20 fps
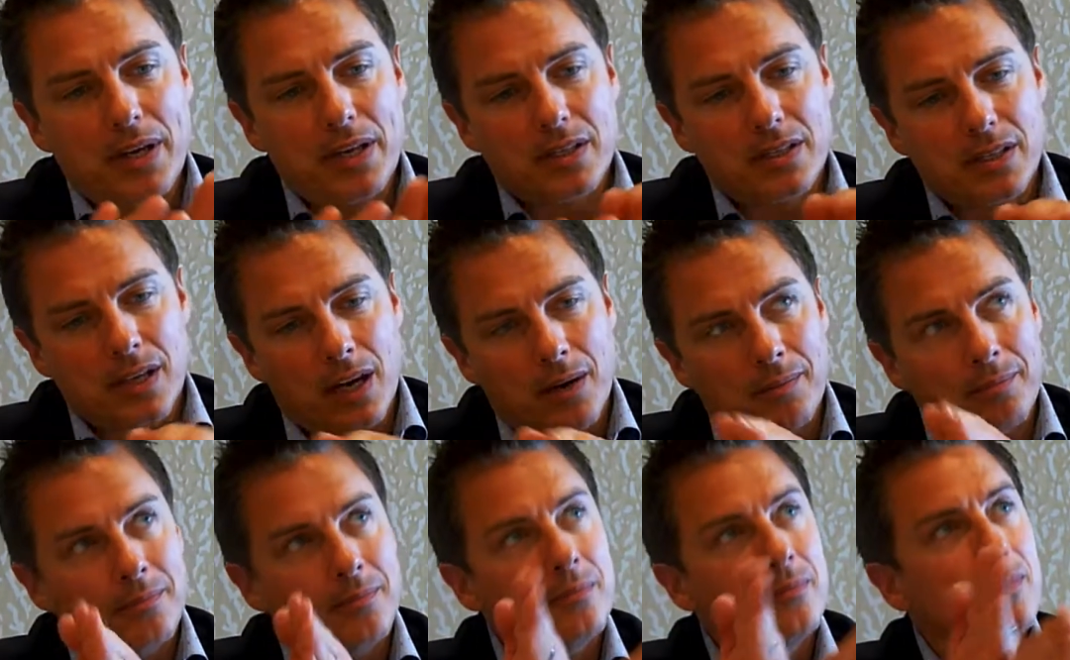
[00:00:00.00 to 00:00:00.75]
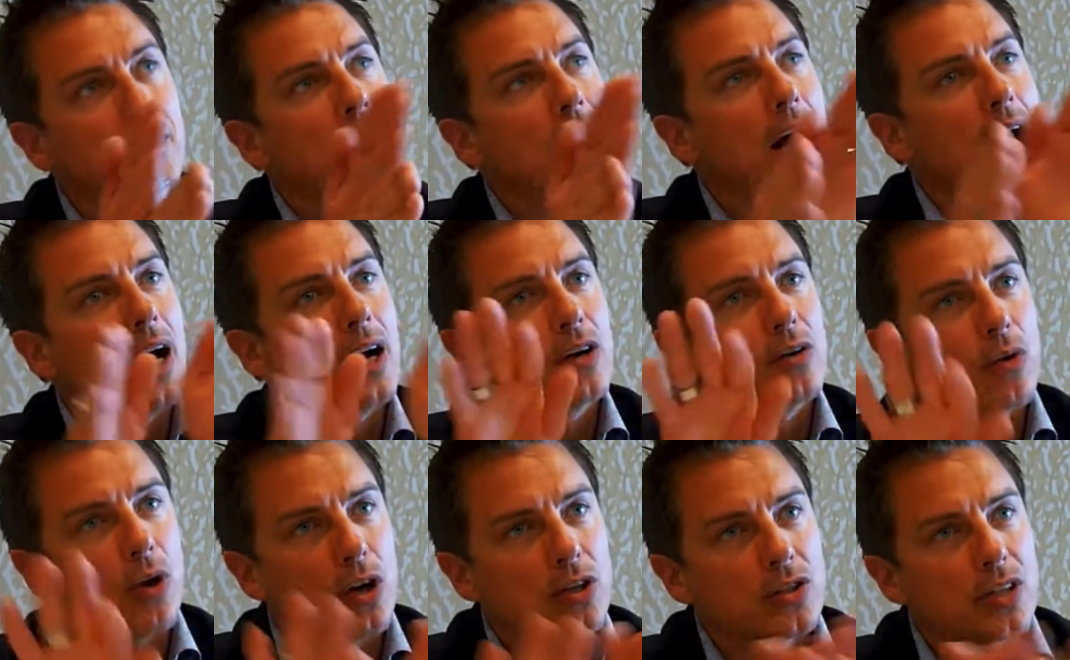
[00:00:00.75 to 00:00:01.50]
some
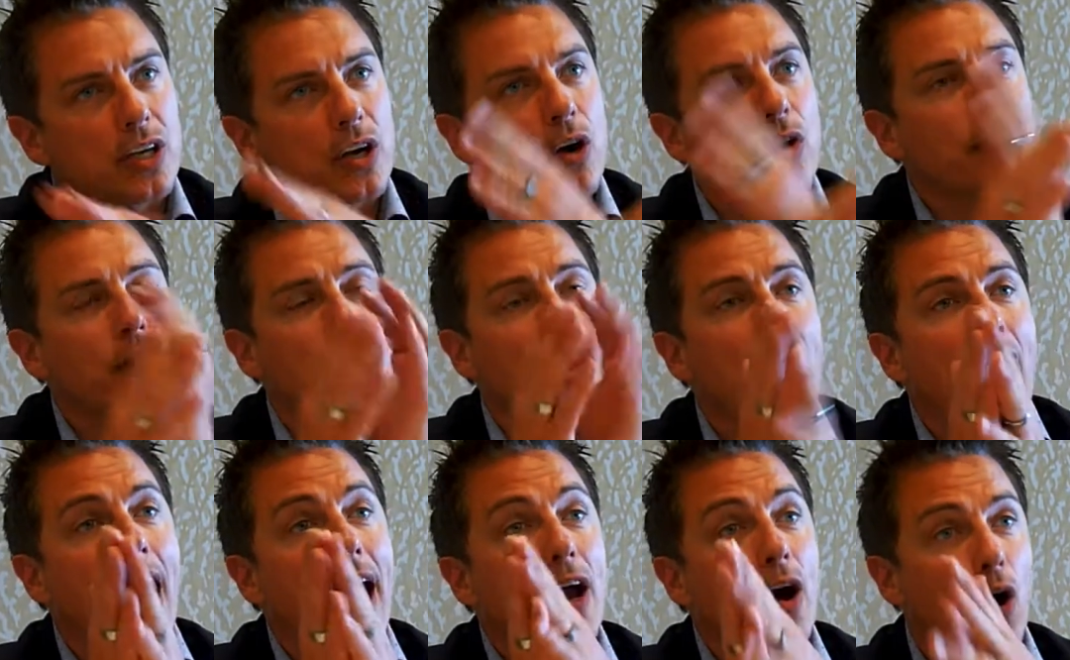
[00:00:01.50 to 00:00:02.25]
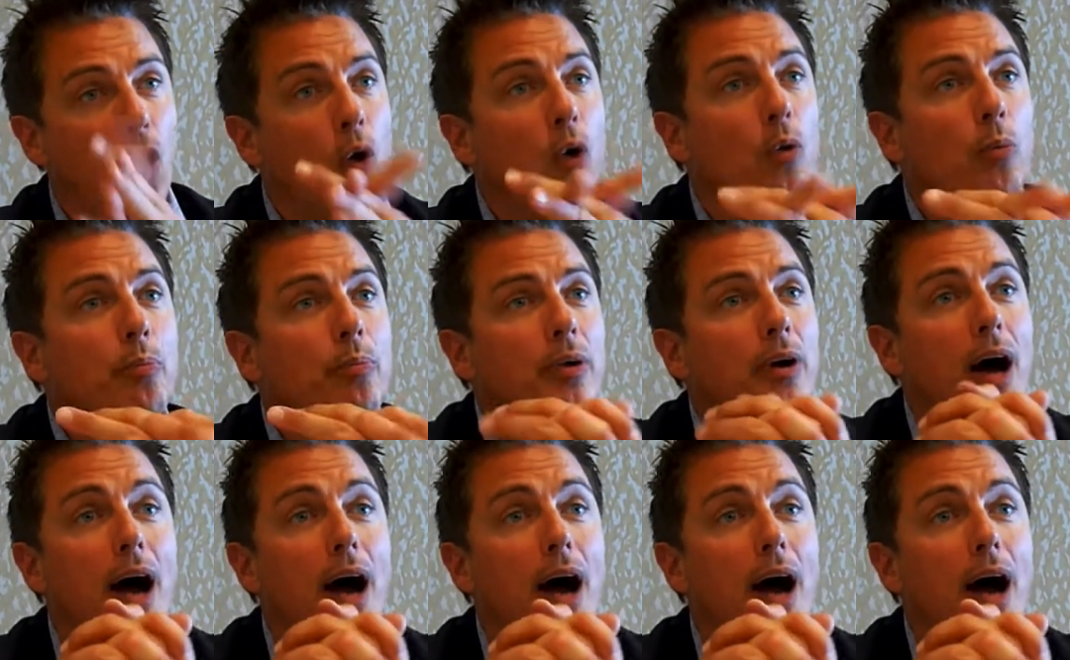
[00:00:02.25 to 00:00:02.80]
crossing over. I hope.